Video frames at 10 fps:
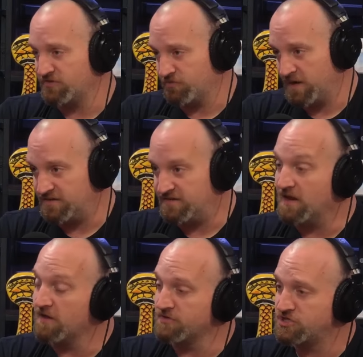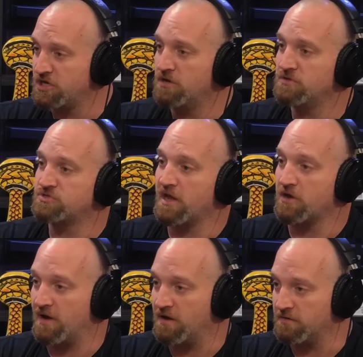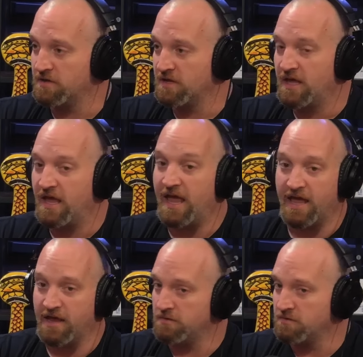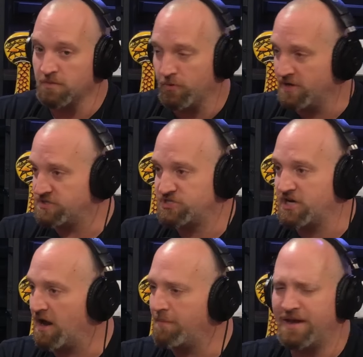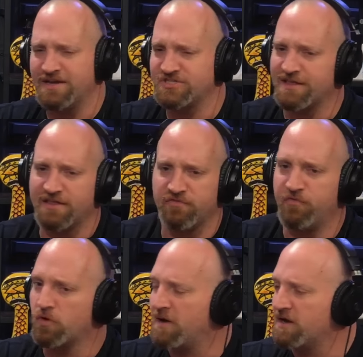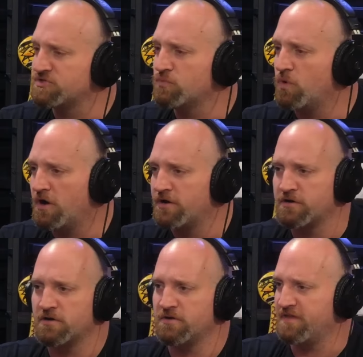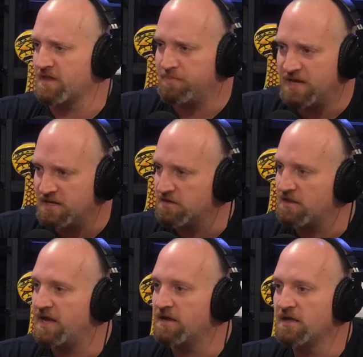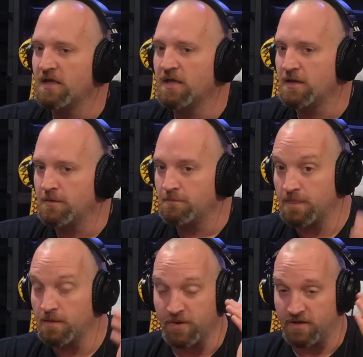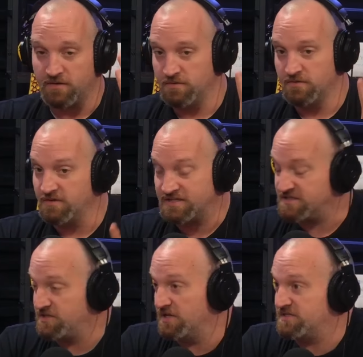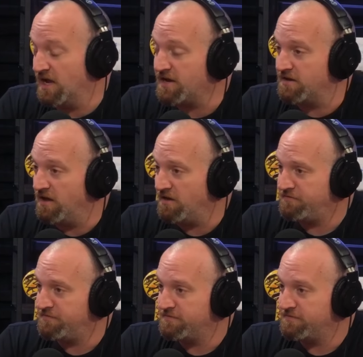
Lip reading: from ATT on the show, so I go out and the boys share. I managed to get like 4 bottles of water, a thing of Pedialyte, but it's not enough.